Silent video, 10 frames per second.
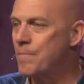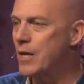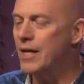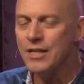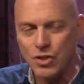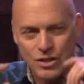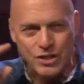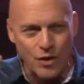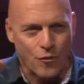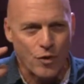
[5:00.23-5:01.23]
It's a
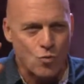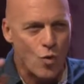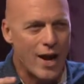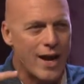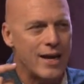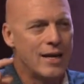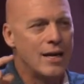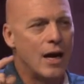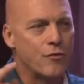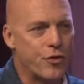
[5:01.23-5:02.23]
different way
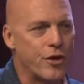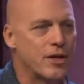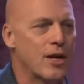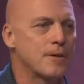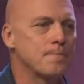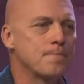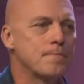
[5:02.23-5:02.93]
of thinking.